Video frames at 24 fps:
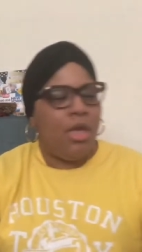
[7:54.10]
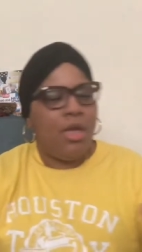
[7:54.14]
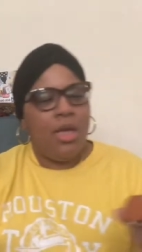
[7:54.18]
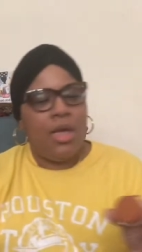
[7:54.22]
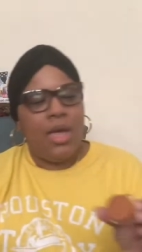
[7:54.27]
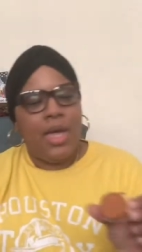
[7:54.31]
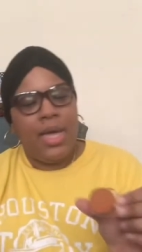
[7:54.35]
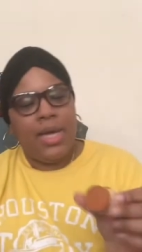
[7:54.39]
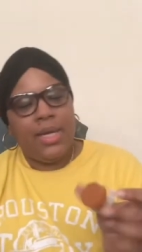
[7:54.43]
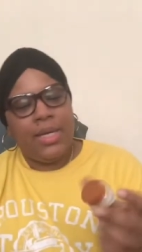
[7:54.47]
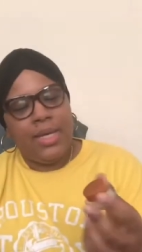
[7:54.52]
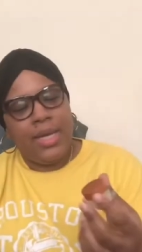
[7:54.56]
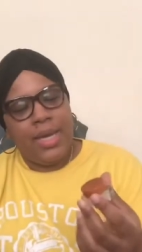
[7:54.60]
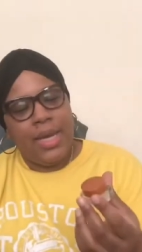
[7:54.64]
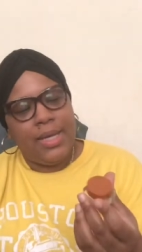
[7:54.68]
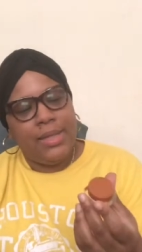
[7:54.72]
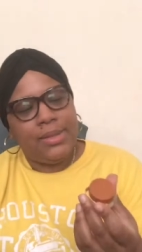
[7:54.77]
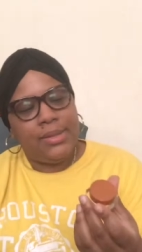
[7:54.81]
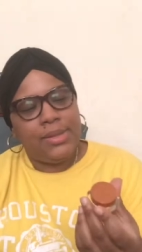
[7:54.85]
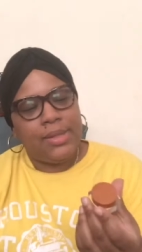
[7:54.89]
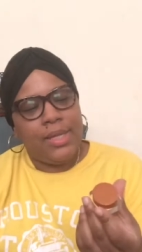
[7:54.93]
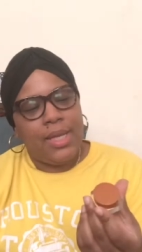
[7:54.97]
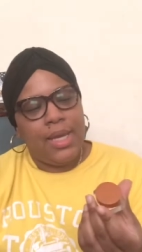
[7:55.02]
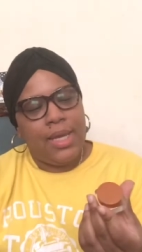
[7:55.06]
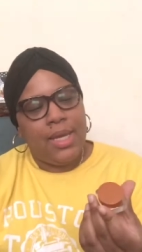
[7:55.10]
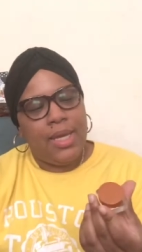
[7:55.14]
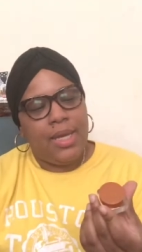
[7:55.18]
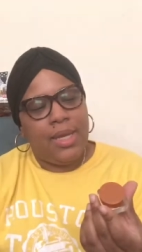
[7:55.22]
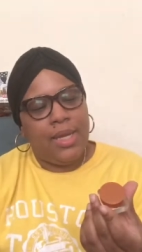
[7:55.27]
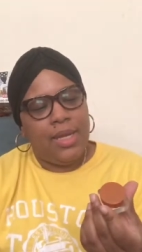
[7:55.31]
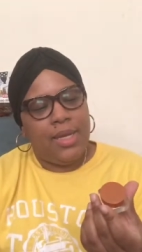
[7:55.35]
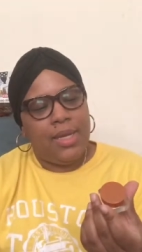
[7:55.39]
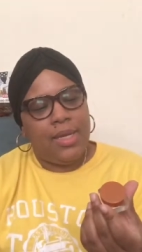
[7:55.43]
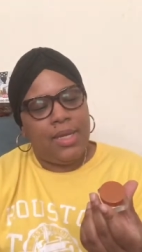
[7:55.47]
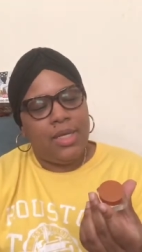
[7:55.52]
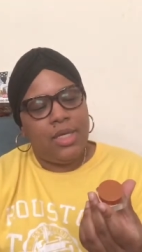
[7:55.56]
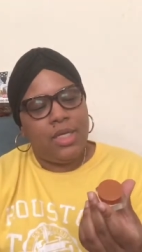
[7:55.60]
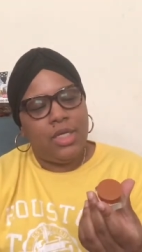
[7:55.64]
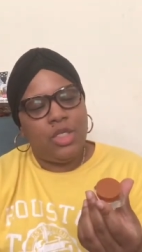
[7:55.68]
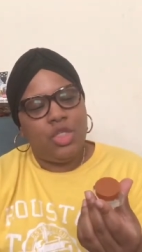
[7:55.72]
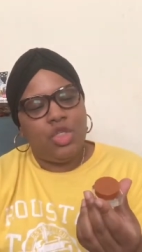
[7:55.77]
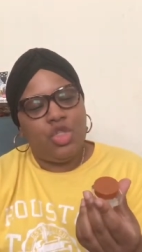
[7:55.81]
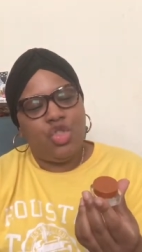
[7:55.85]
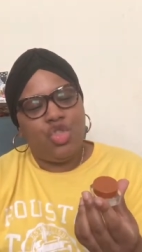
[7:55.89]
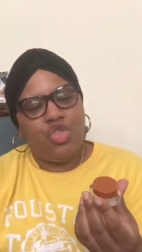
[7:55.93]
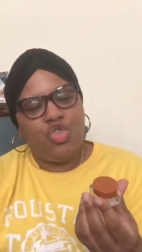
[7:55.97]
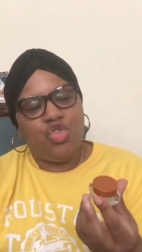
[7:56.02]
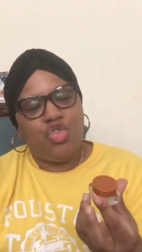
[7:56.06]
I got a
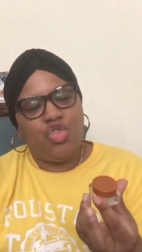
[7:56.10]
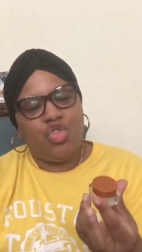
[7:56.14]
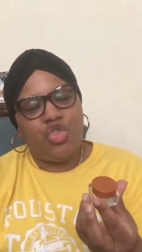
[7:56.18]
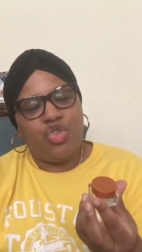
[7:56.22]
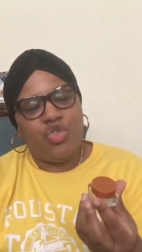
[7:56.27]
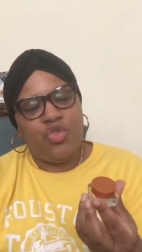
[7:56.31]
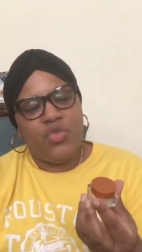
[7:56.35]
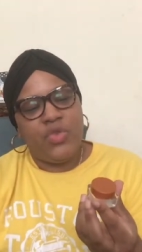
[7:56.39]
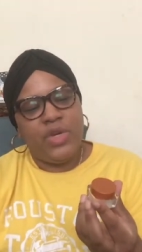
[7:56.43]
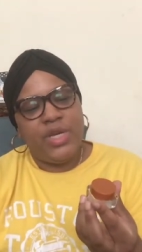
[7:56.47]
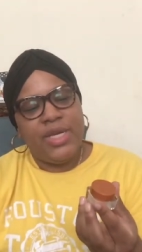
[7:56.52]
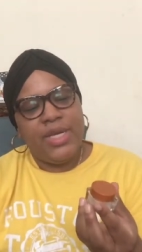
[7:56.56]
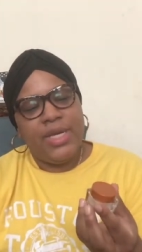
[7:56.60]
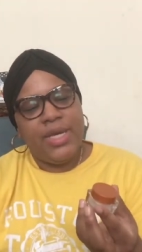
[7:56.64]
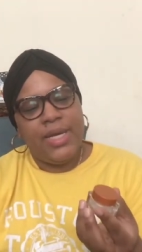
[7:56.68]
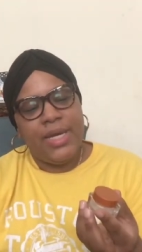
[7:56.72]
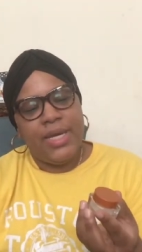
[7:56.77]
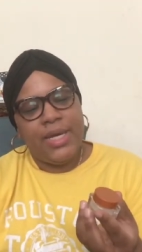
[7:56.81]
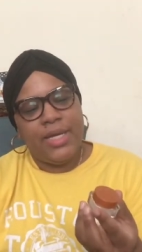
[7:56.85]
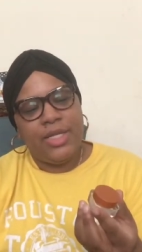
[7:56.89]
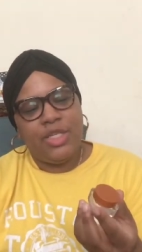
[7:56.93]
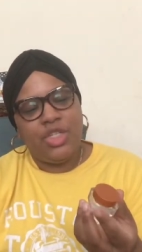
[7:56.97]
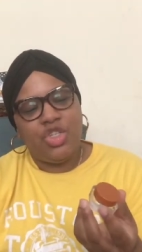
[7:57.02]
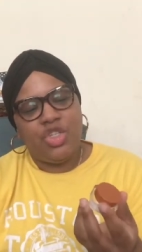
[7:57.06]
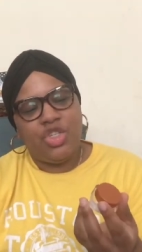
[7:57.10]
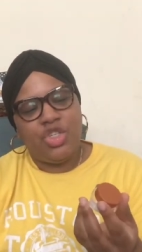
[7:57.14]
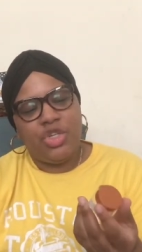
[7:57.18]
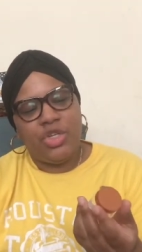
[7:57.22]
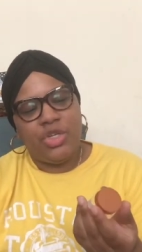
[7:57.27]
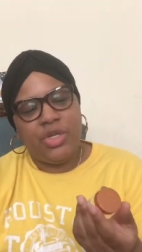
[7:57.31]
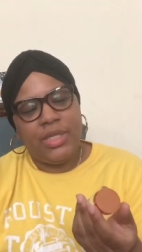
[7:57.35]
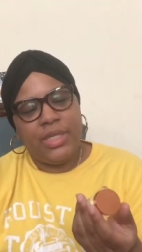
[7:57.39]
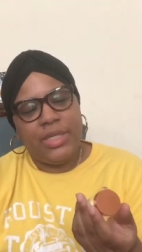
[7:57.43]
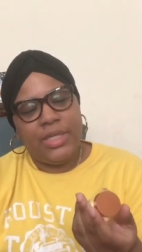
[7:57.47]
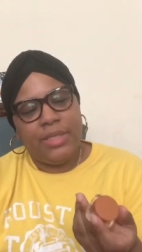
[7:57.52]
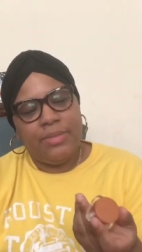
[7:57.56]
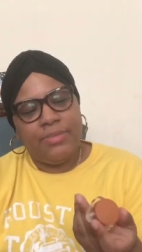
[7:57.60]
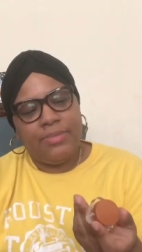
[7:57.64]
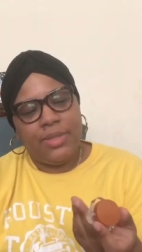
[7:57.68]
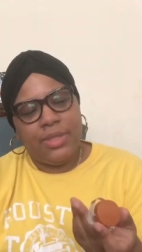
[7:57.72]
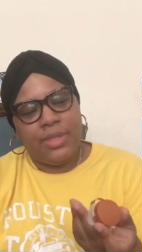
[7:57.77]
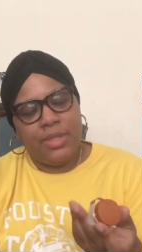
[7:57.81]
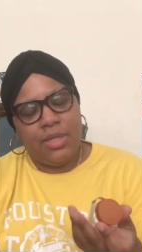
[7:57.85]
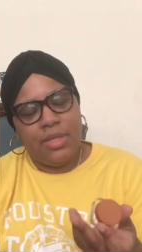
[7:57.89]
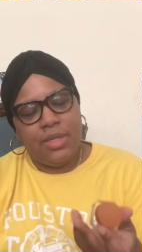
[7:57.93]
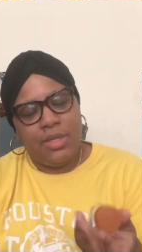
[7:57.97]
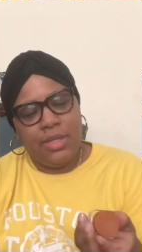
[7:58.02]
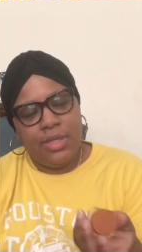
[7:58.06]
Tree Hut Sugar Lips
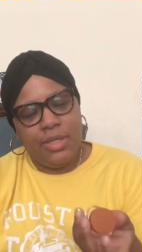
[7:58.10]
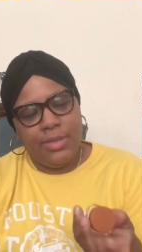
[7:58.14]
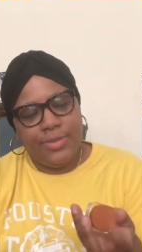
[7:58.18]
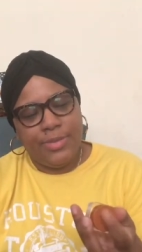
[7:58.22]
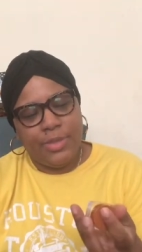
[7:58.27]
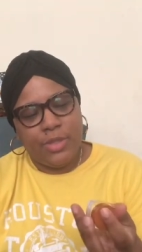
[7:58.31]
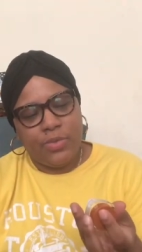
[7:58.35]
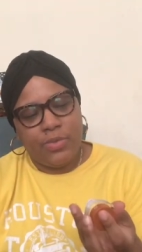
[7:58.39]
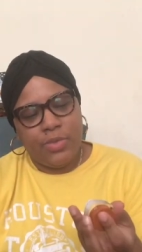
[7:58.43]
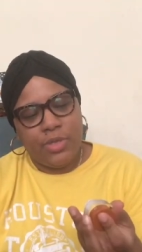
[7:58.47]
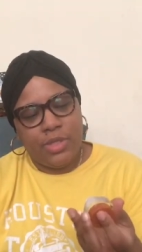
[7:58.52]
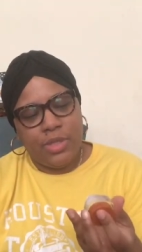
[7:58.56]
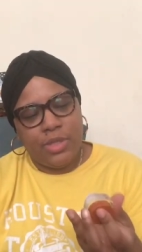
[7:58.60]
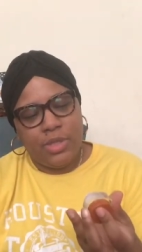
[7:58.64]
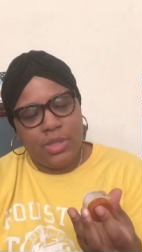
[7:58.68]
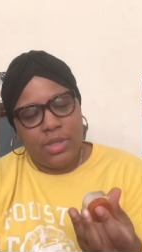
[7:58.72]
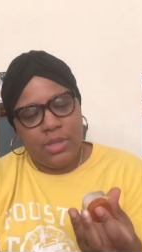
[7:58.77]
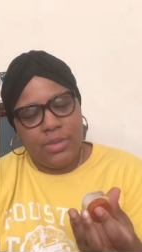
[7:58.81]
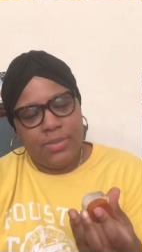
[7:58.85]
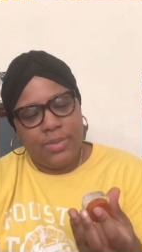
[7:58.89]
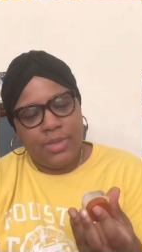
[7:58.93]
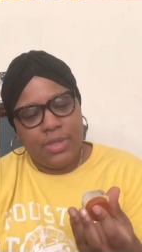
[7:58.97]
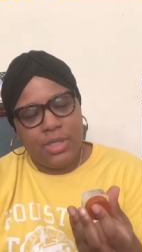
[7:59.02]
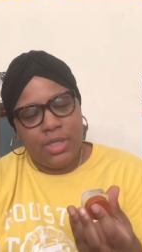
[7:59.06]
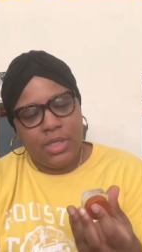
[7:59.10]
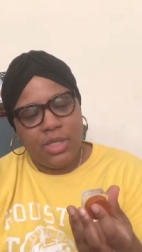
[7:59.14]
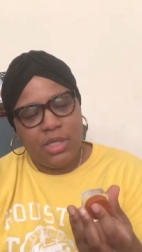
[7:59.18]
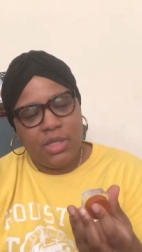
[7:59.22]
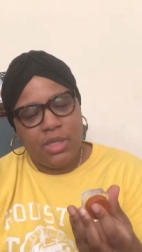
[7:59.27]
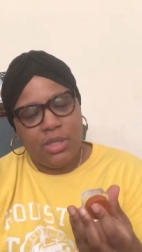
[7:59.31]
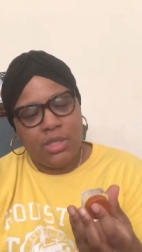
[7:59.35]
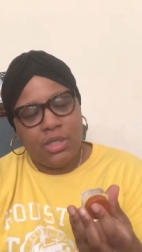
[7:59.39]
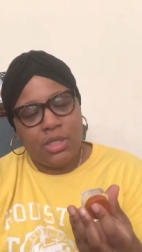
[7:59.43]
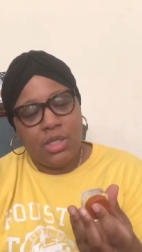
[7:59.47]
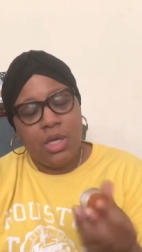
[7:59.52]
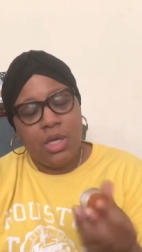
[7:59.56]
Lip Scrub because